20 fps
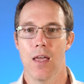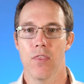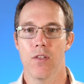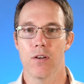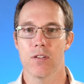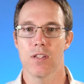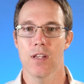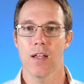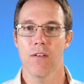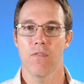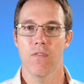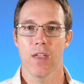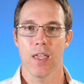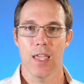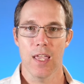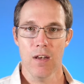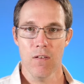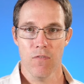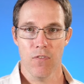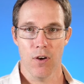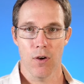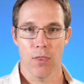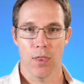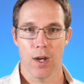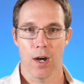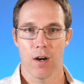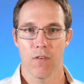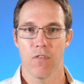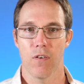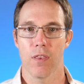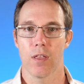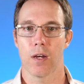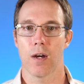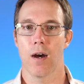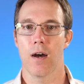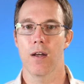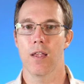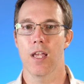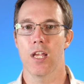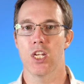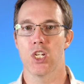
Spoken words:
there's enough info there for the card